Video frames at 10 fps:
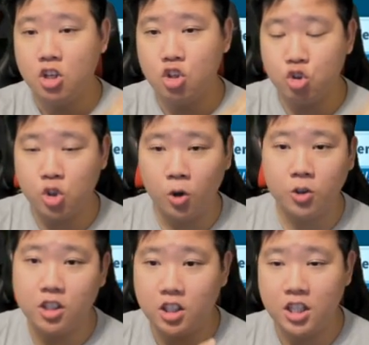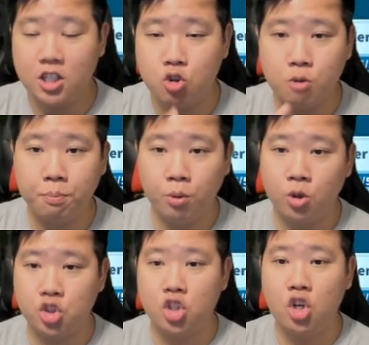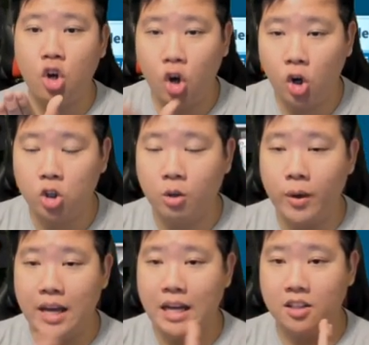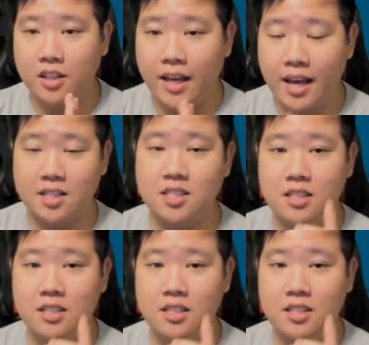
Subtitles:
you don't need to push all the way up to the end.